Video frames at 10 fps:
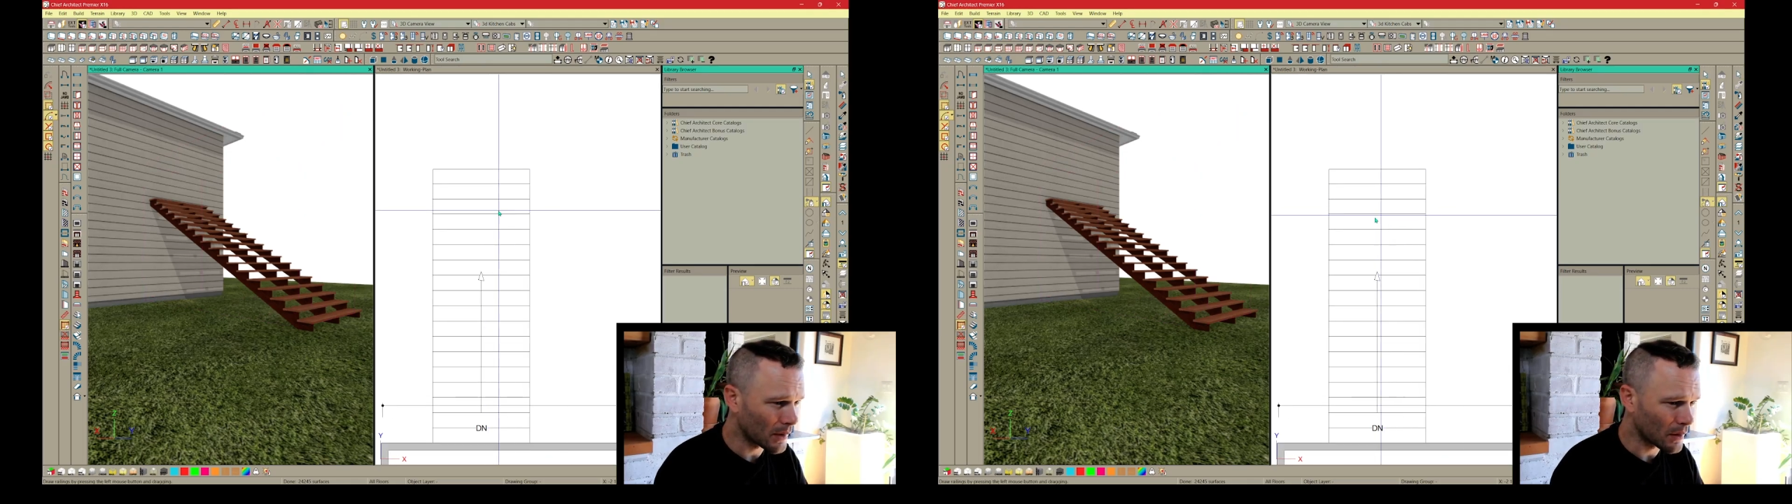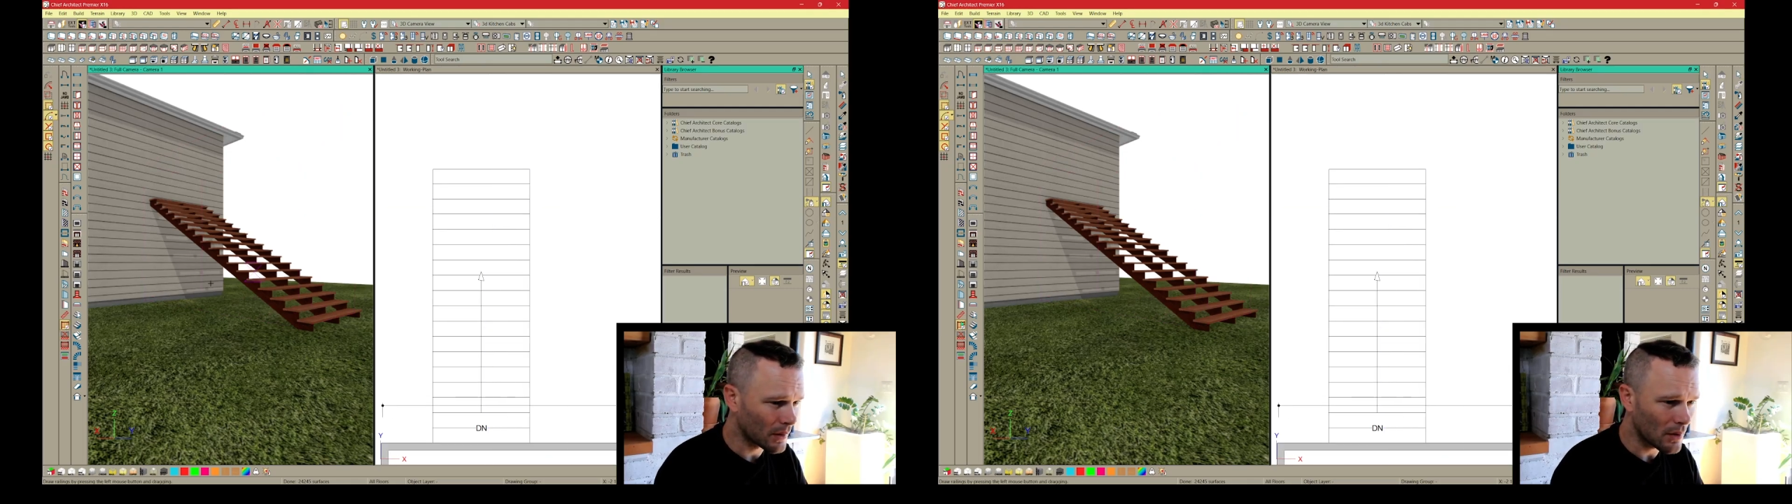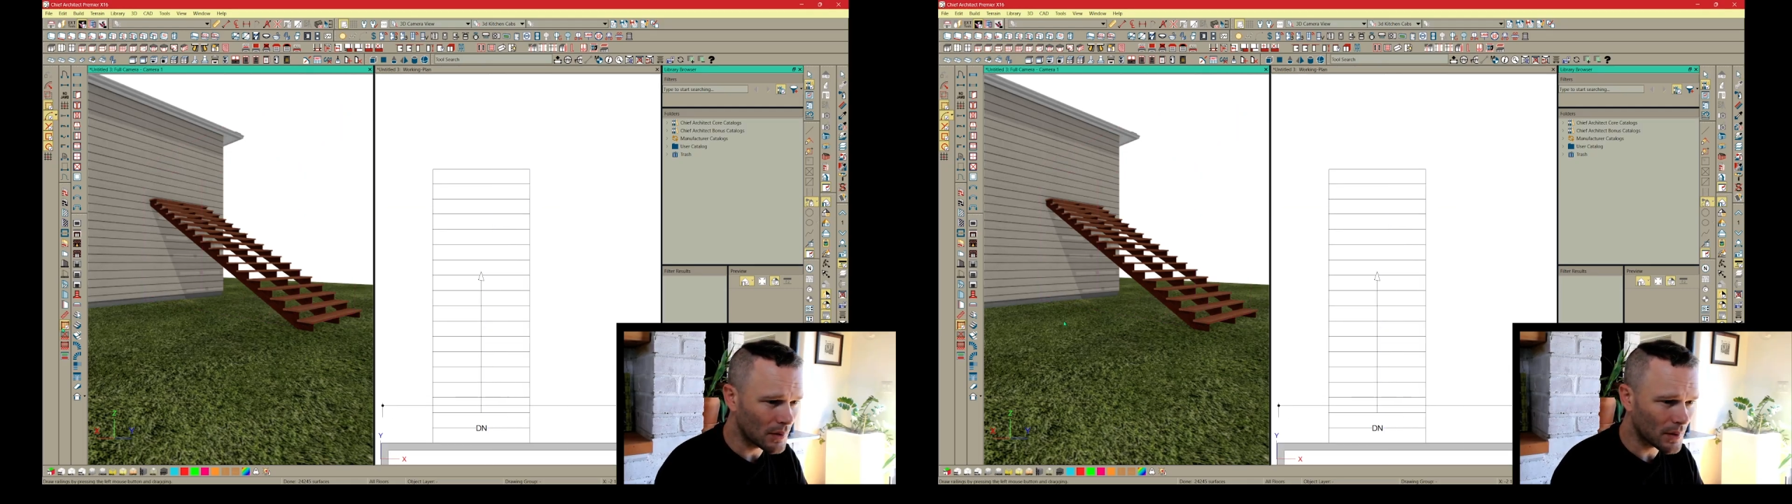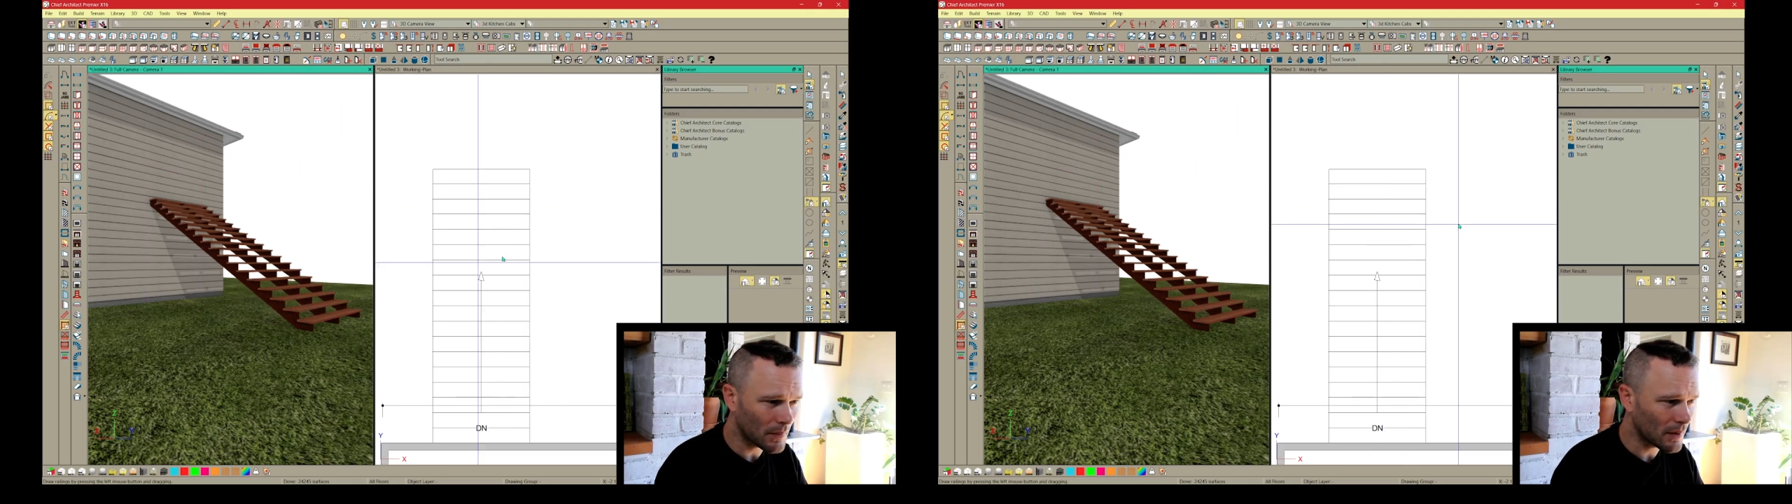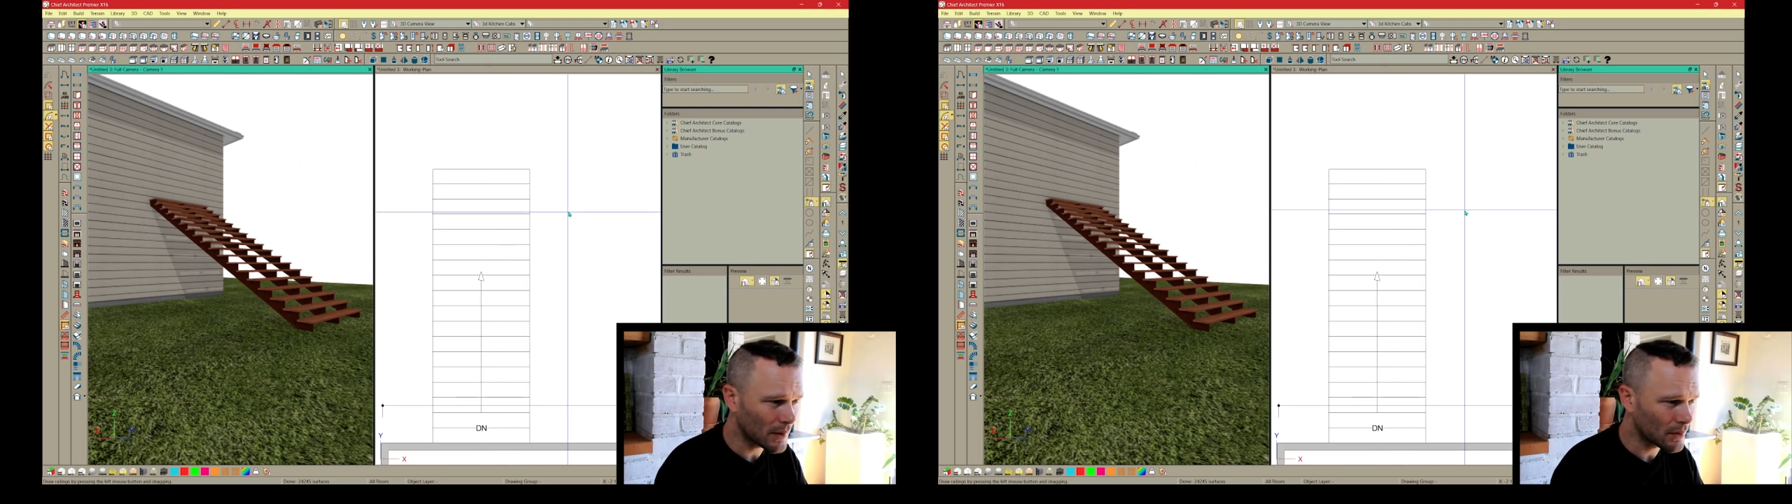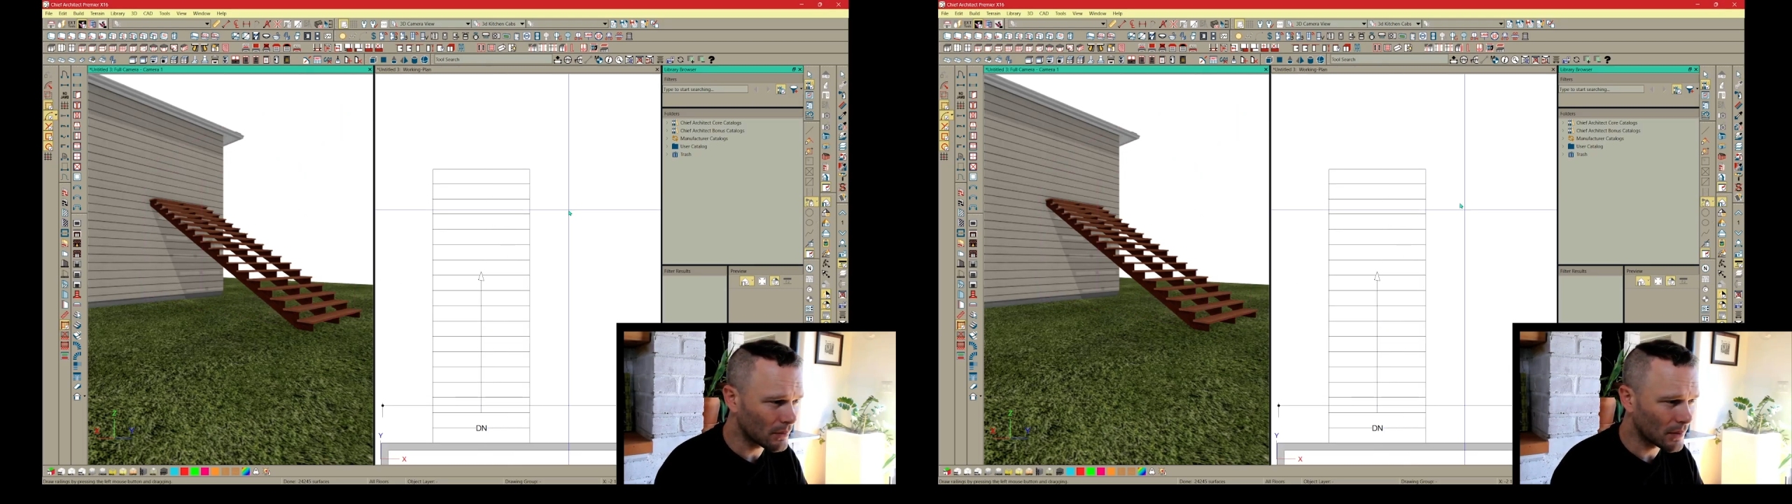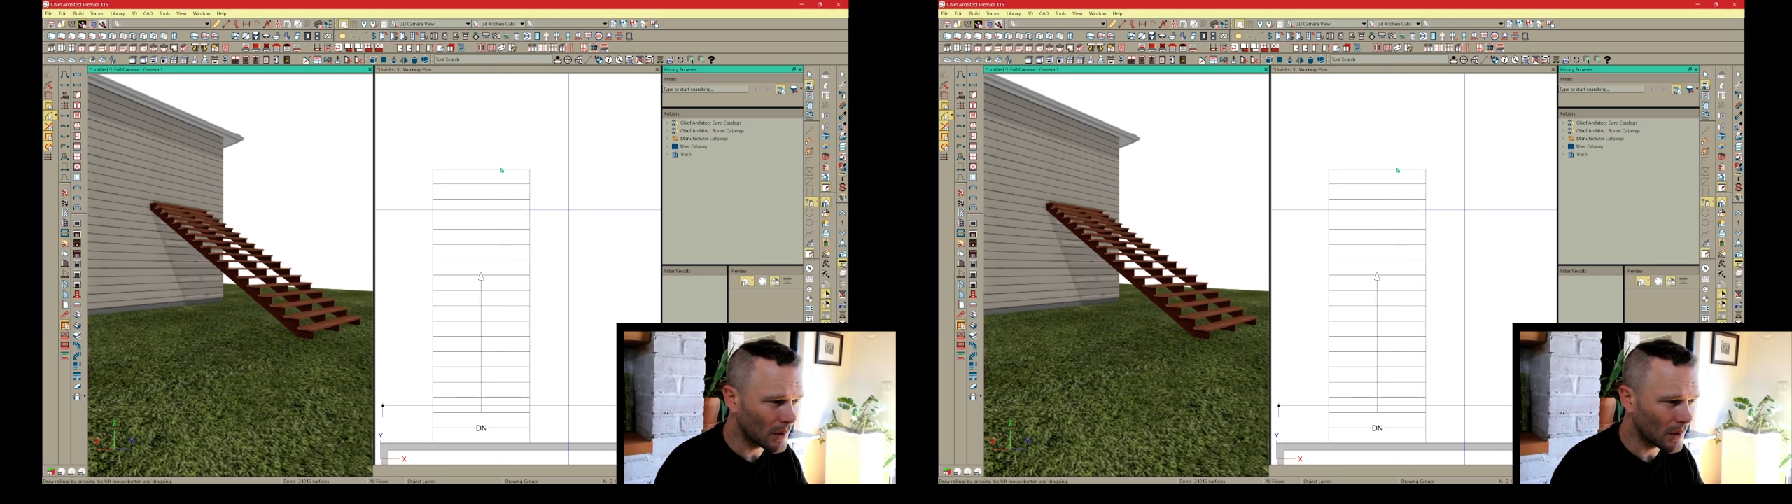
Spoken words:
I'm going to use the railing tool.